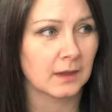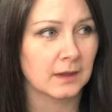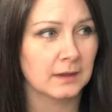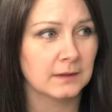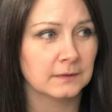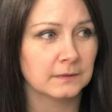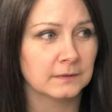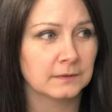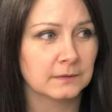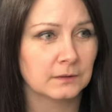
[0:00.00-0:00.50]

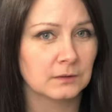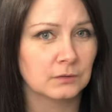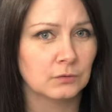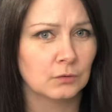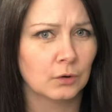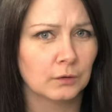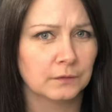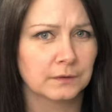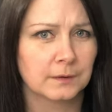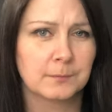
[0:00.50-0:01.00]
It's
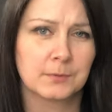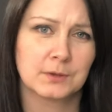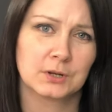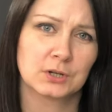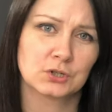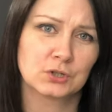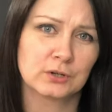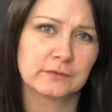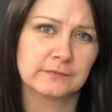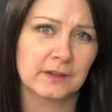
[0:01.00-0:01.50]
not something
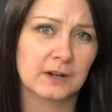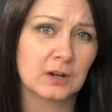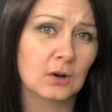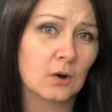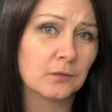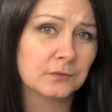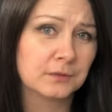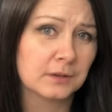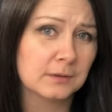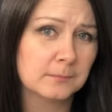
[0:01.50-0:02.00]
I shoot very
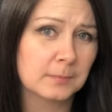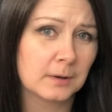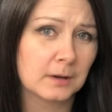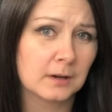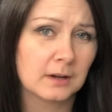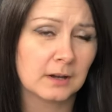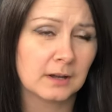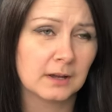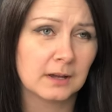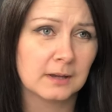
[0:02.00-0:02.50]
often,
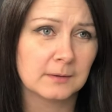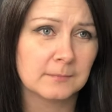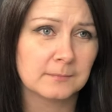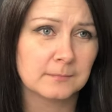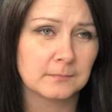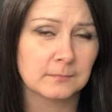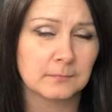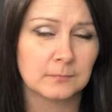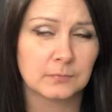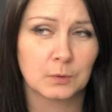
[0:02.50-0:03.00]
but
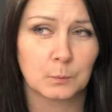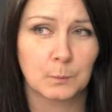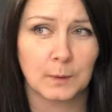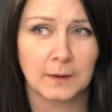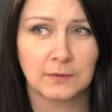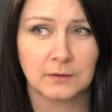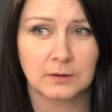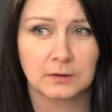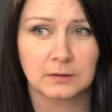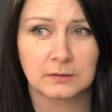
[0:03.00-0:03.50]
the
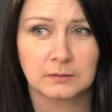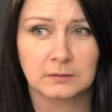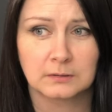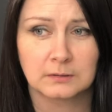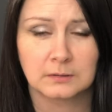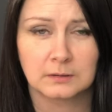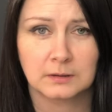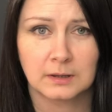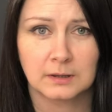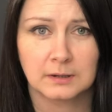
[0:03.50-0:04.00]
weather
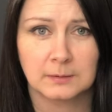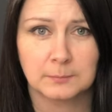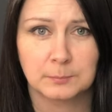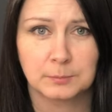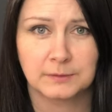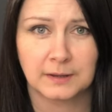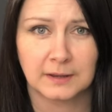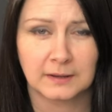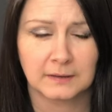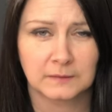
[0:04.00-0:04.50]
kind of
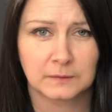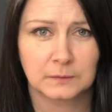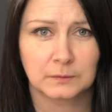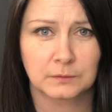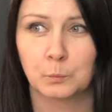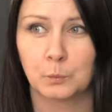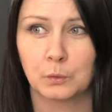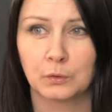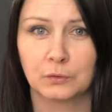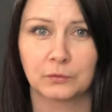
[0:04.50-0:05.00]

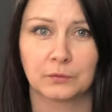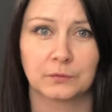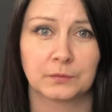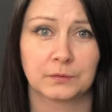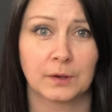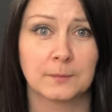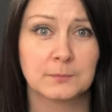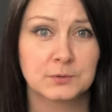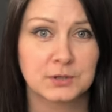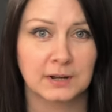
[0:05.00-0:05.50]
predicts what sort of
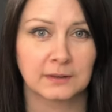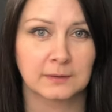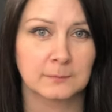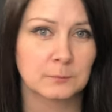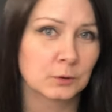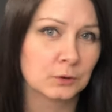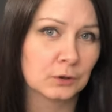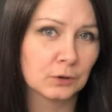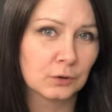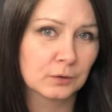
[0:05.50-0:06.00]
subject
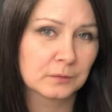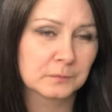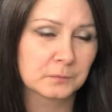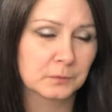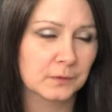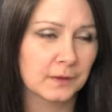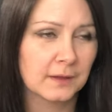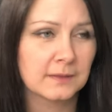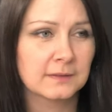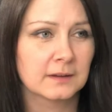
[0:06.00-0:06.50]
I'm going to look
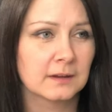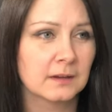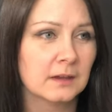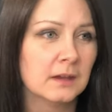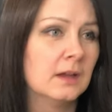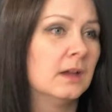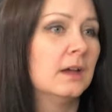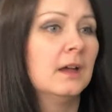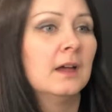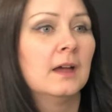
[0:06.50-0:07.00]
for that day.